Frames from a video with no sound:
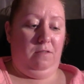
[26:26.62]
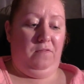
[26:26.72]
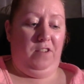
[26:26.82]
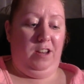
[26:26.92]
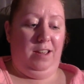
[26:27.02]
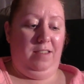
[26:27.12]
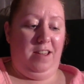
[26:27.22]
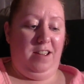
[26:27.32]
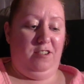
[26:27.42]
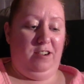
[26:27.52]
funny
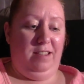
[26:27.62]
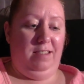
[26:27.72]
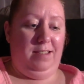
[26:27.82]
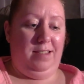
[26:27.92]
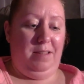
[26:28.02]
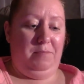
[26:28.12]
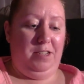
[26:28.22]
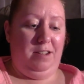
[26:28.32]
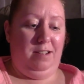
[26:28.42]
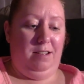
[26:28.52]
they are at the same
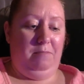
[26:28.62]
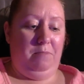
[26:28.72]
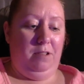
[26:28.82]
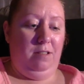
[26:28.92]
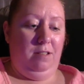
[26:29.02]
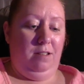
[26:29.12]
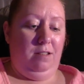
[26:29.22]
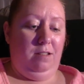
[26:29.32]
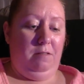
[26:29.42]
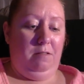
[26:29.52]
time.
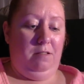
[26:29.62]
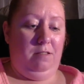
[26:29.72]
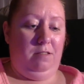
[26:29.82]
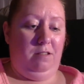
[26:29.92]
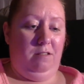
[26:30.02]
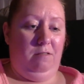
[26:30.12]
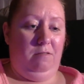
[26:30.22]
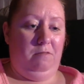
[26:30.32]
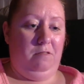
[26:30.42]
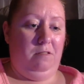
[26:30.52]
So